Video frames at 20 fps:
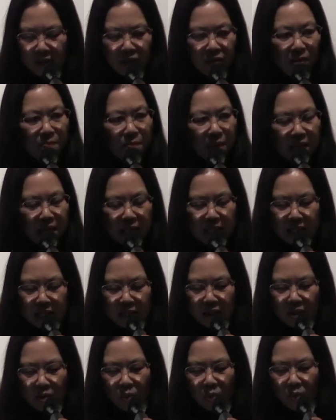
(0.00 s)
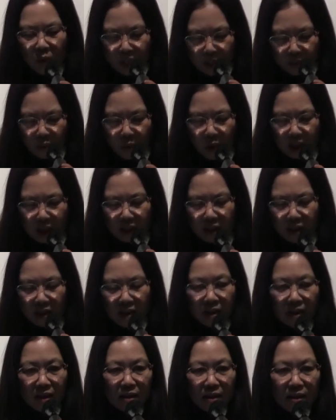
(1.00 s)
the many with one
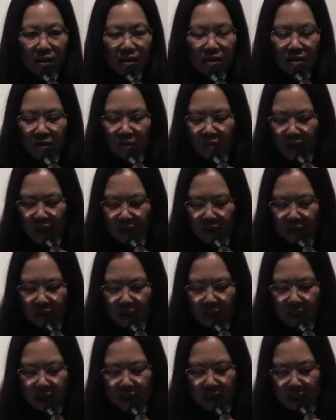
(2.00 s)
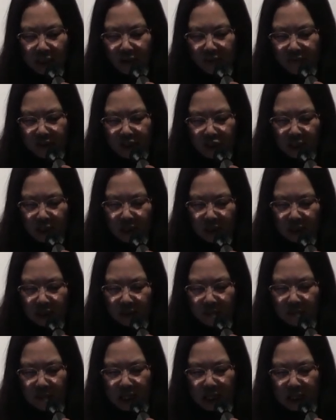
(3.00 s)
rather than the
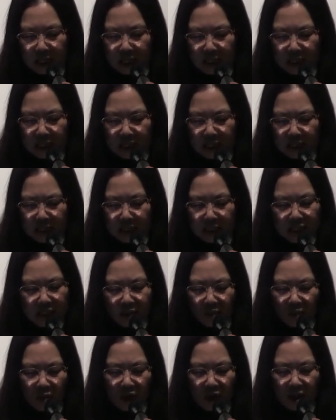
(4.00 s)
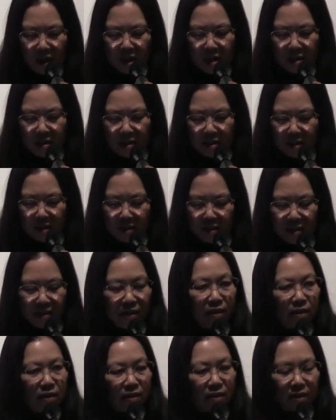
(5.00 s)
official many in one
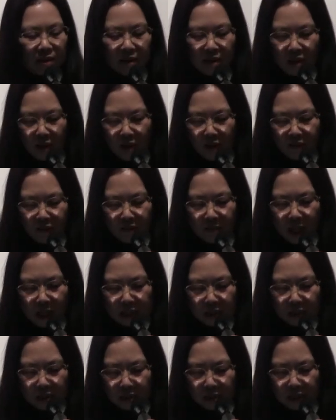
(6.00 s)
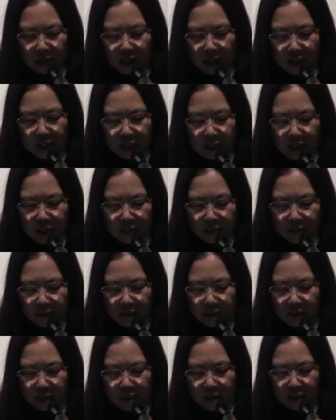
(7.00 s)
of master
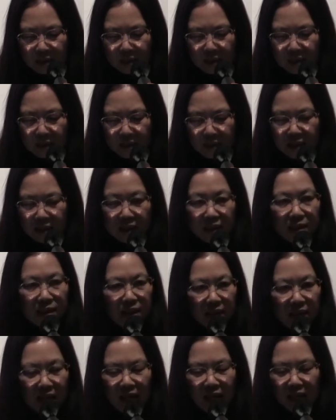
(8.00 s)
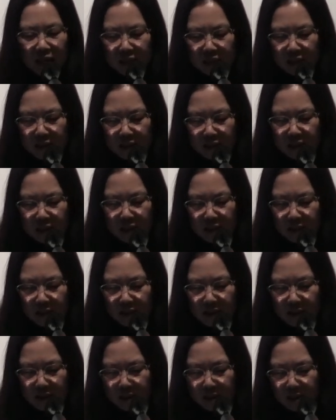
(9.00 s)
narratives, and
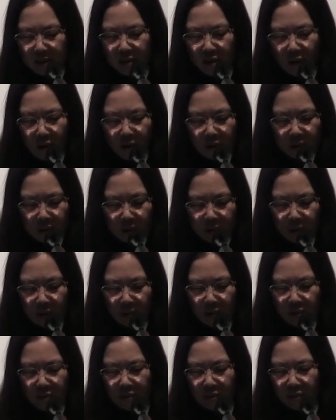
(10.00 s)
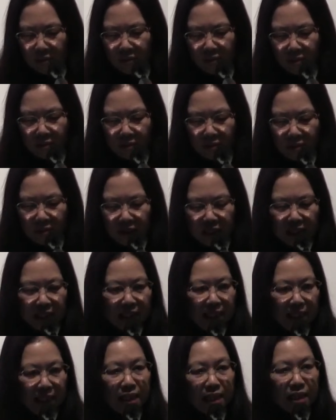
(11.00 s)
also
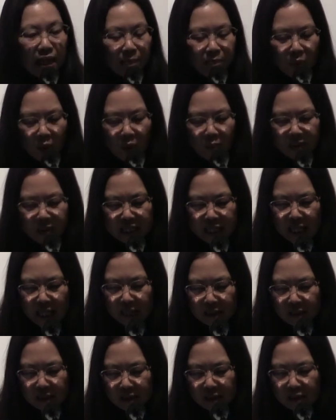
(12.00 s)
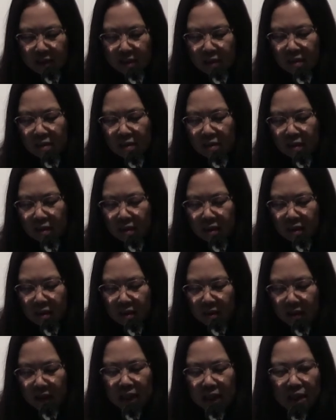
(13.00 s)
the inappropriated,
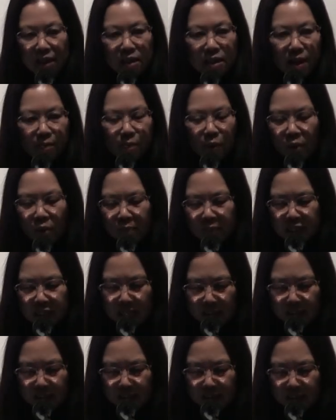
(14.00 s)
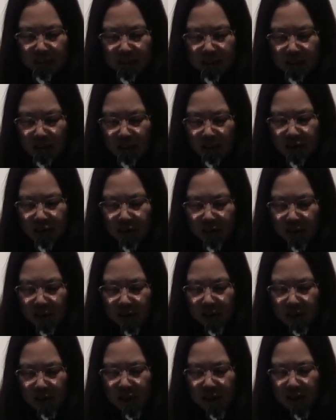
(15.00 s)
inappropriate other.